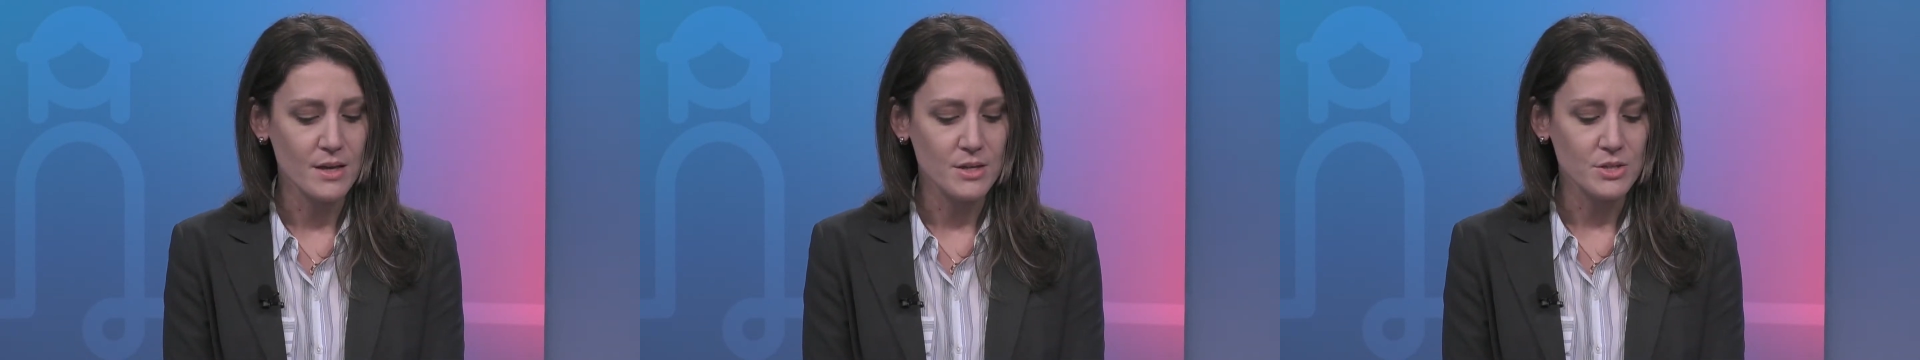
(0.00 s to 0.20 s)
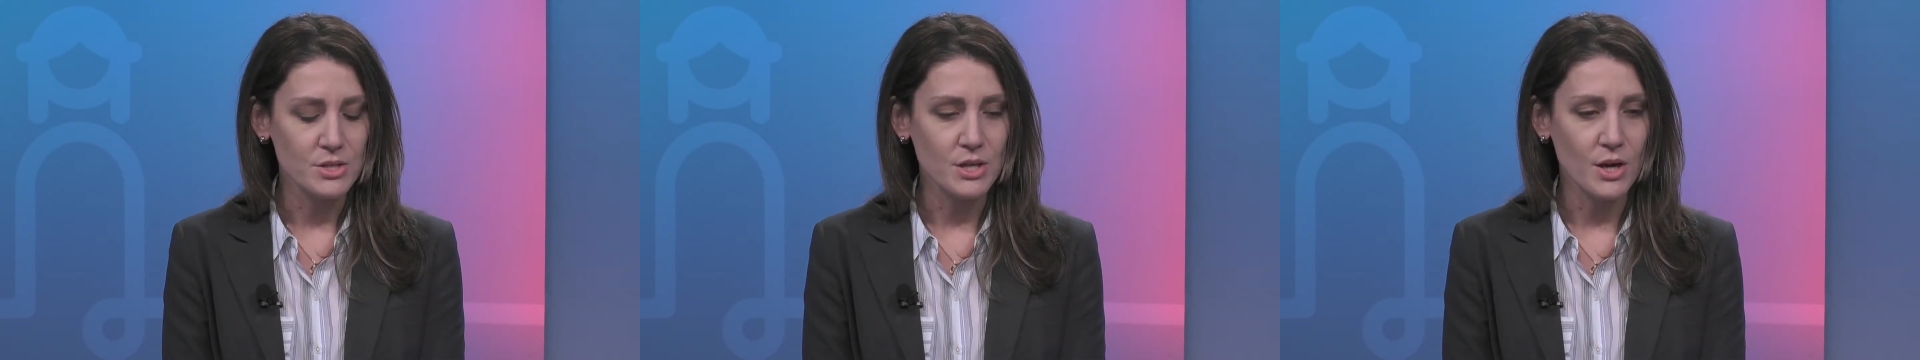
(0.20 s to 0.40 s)

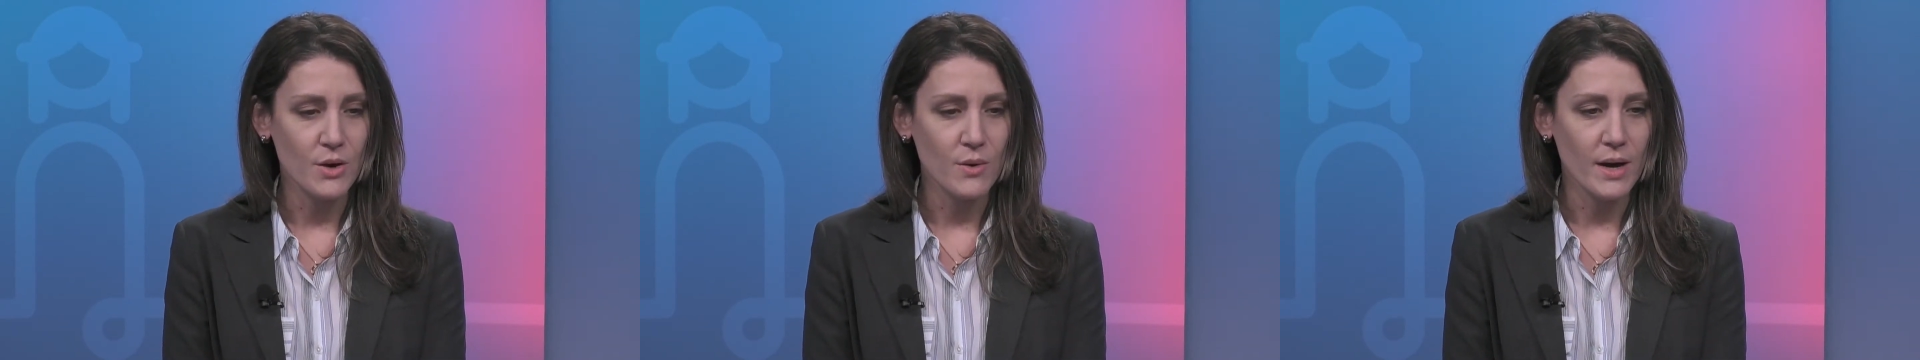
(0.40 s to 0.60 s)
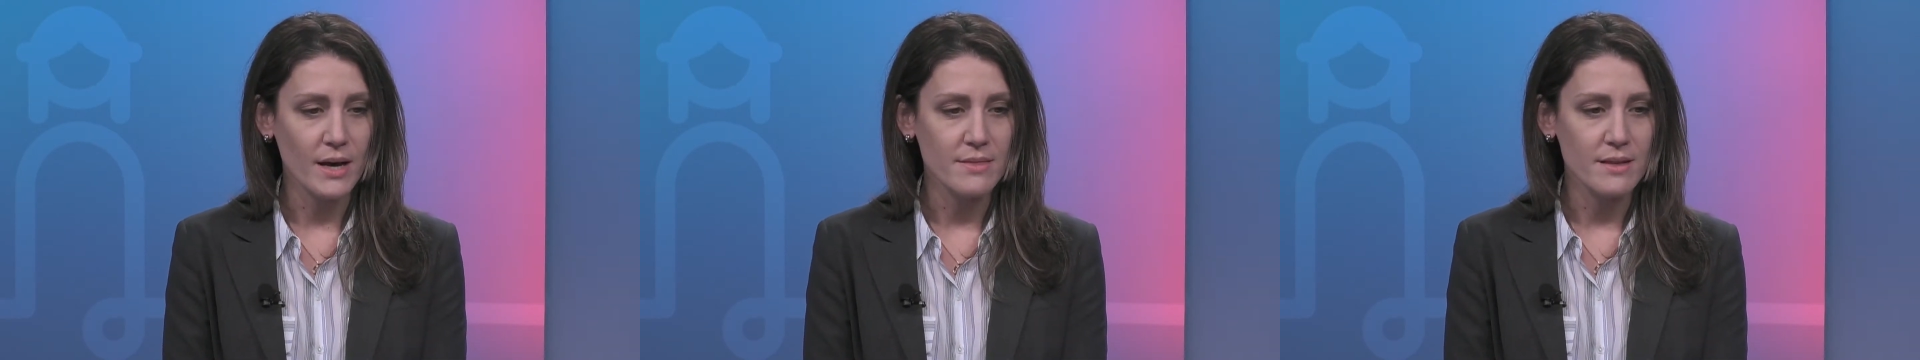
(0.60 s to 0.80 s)

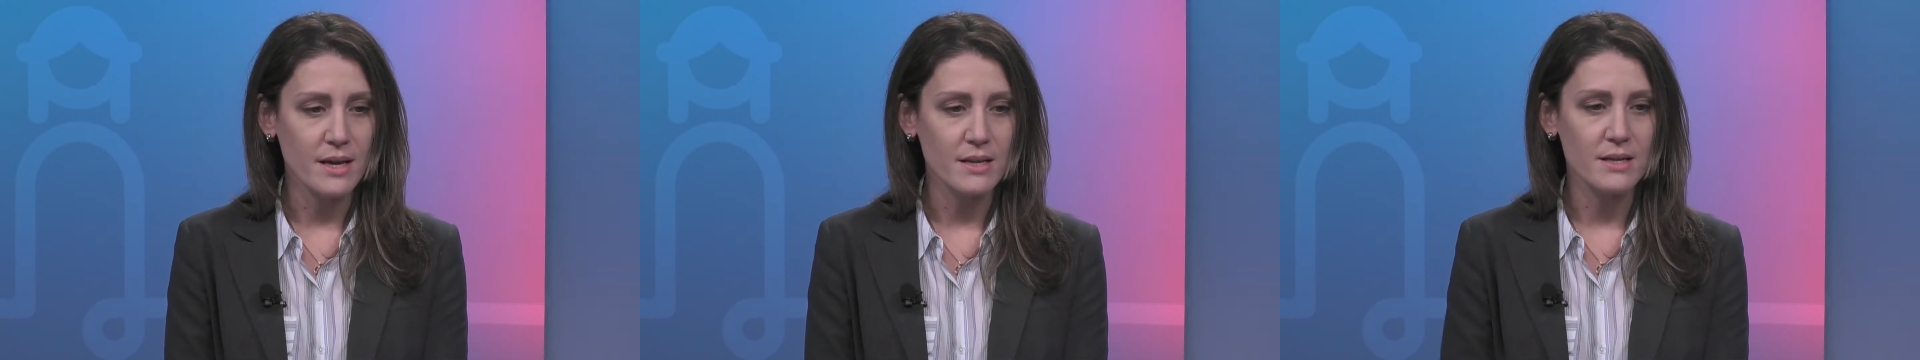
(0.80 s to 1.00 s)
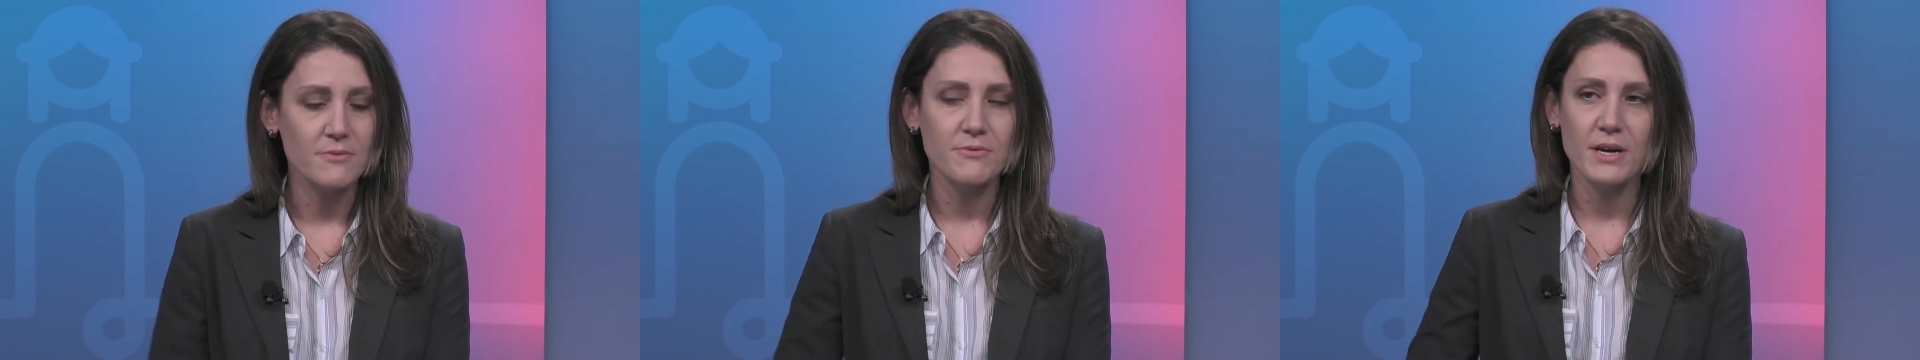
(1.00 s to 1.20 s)
So, and
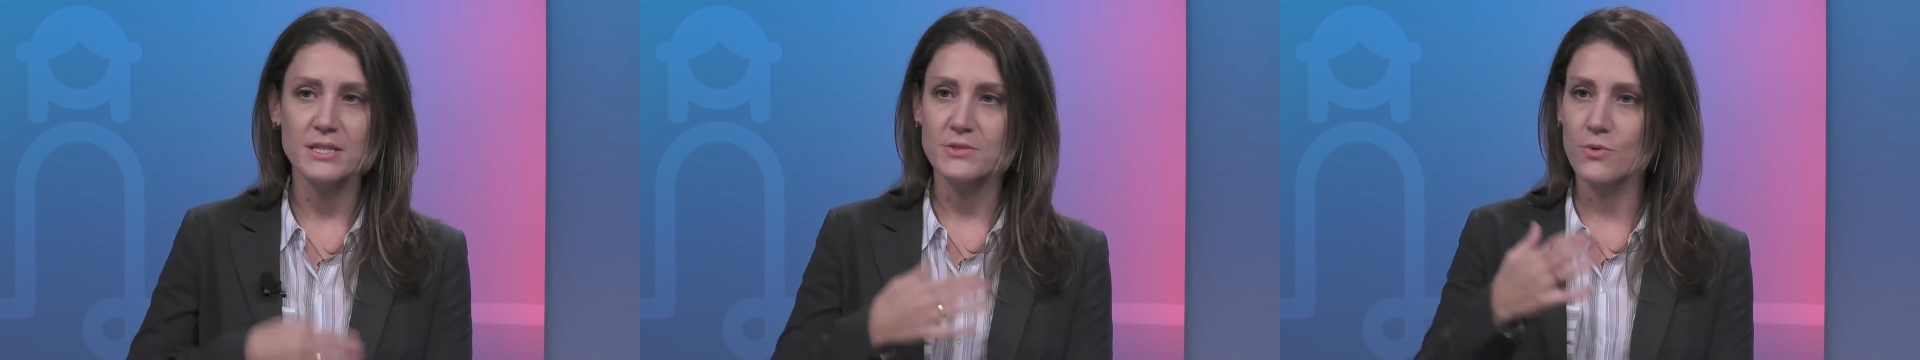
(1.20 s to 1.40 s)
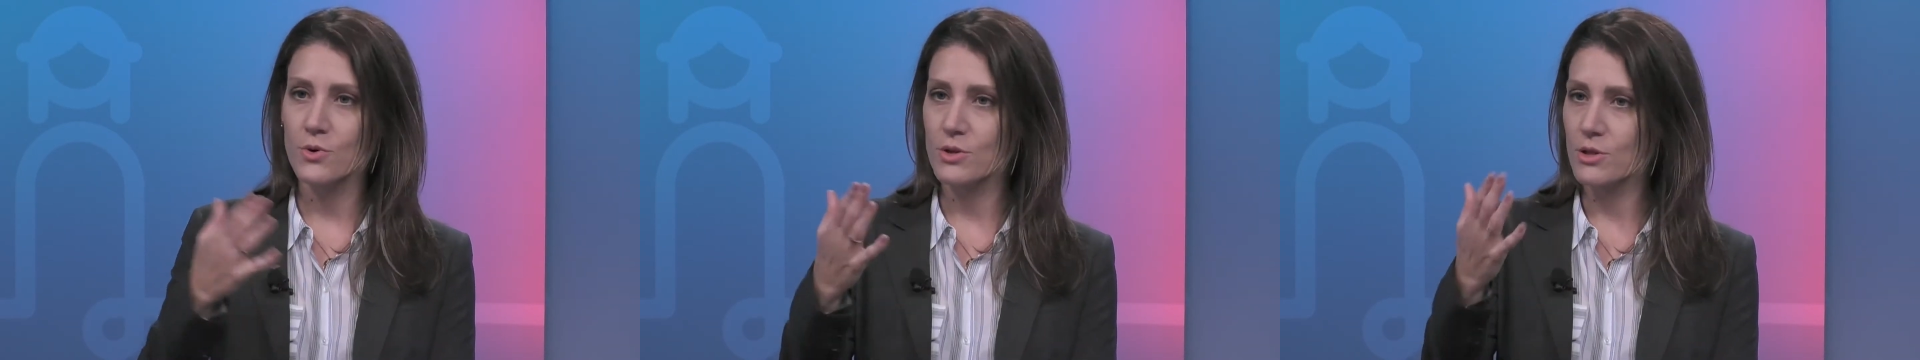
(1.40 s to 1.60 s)
then
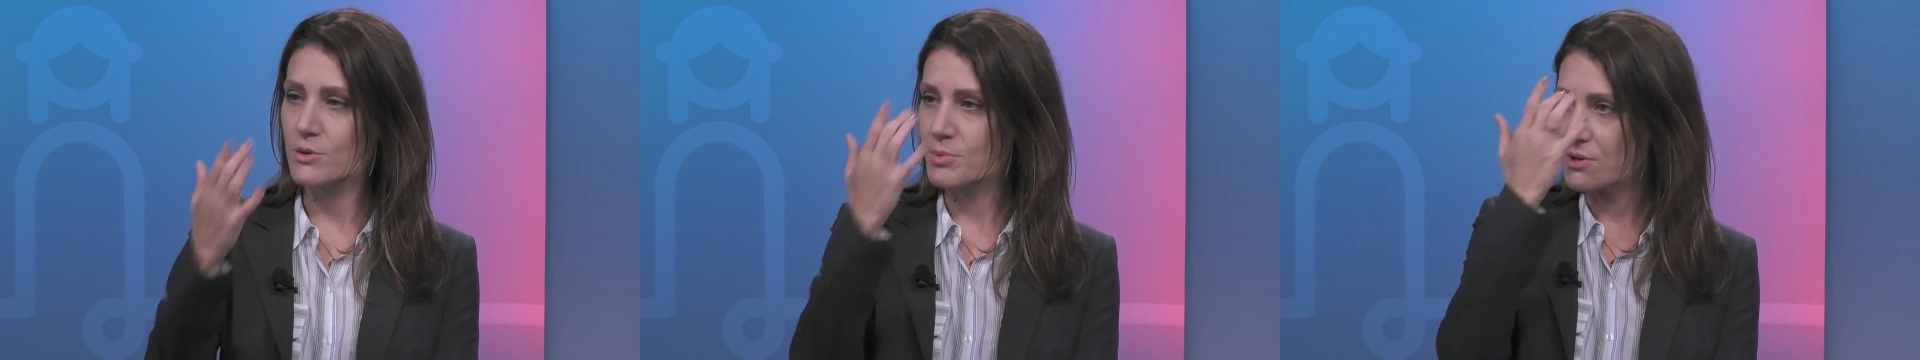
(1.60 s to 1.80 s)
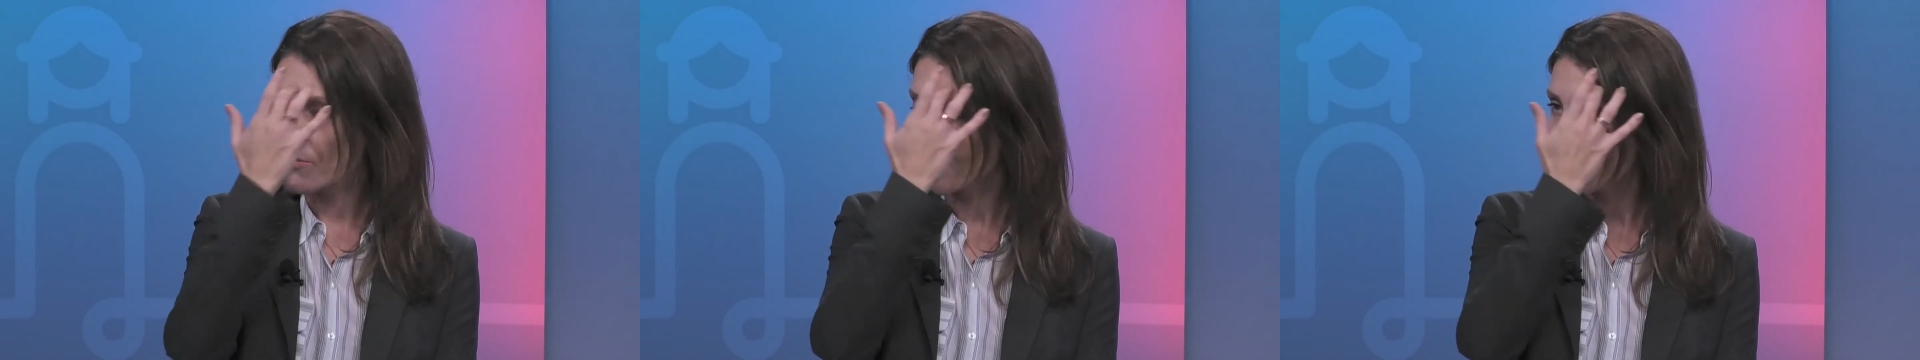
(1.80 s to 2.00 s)
fast forward a little
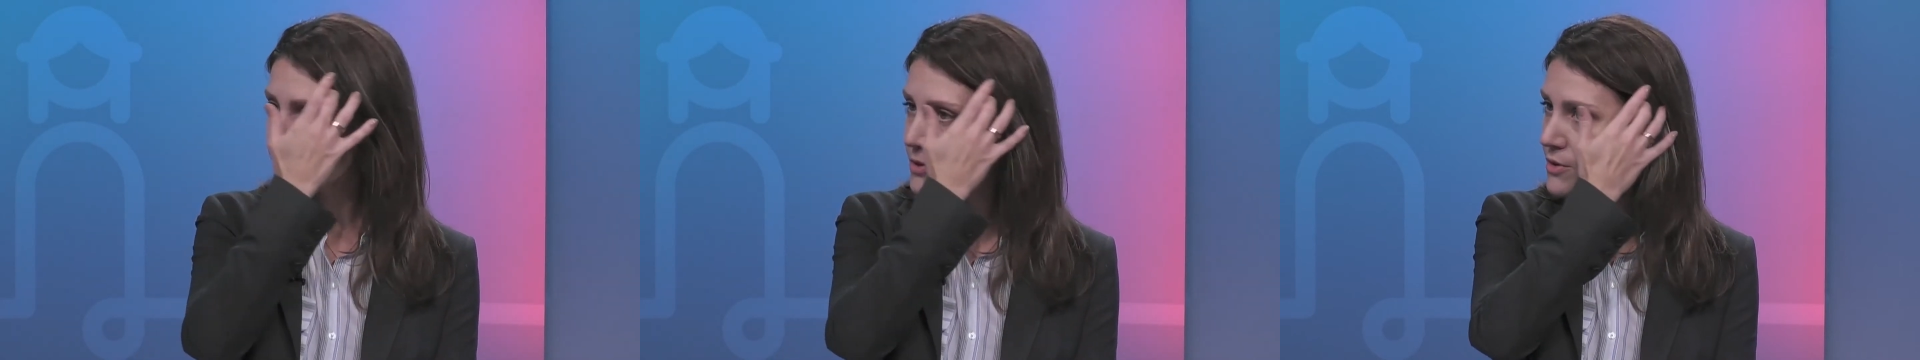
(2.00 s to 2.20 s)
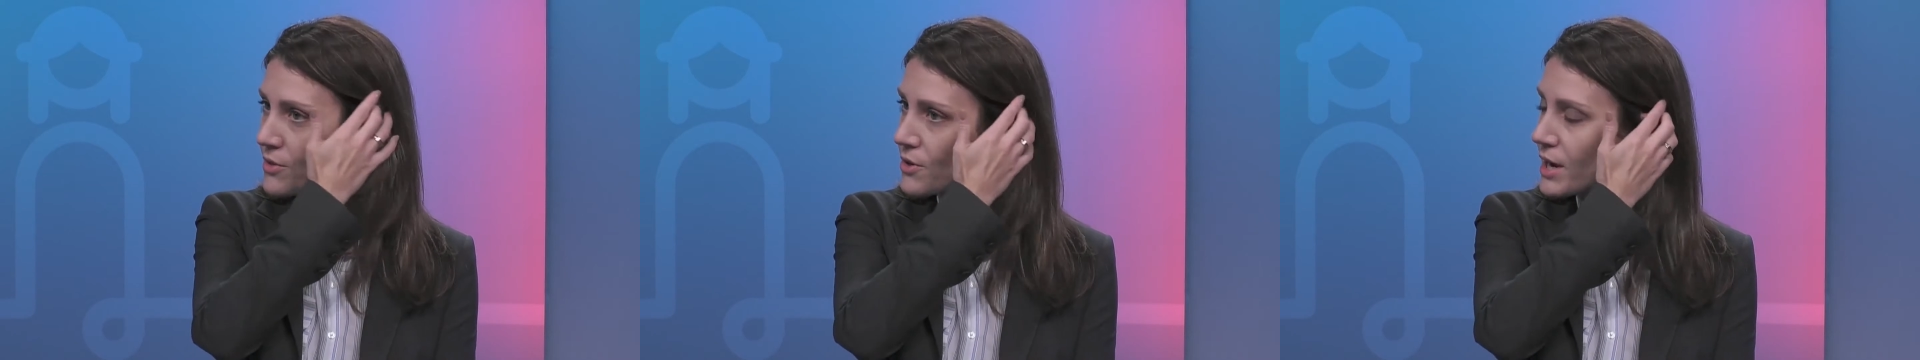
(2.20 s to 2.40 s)
bit
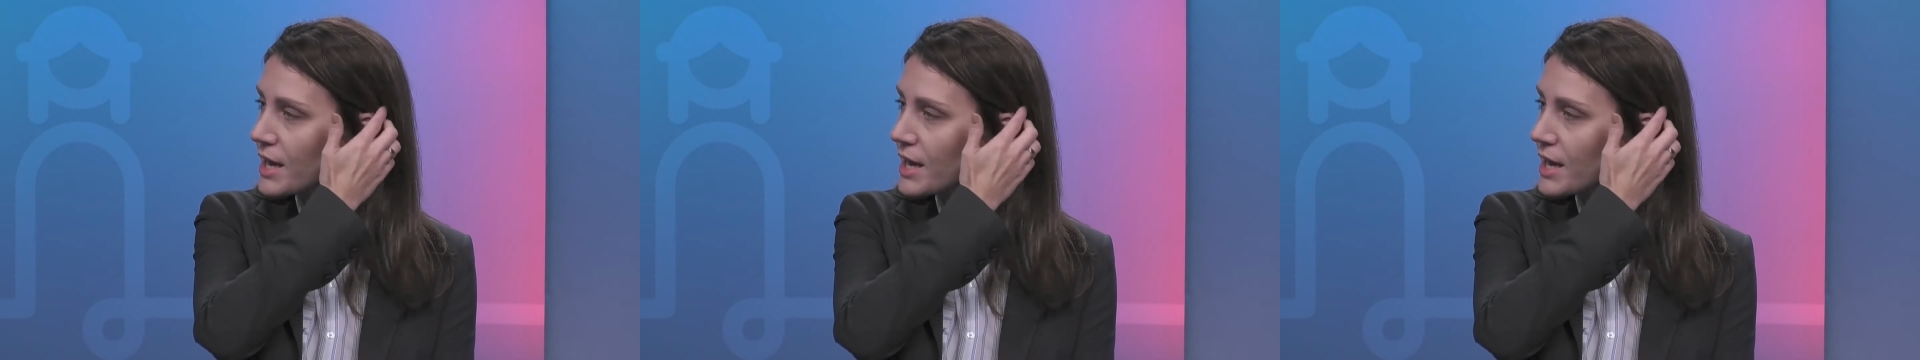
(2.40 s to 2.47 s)
further,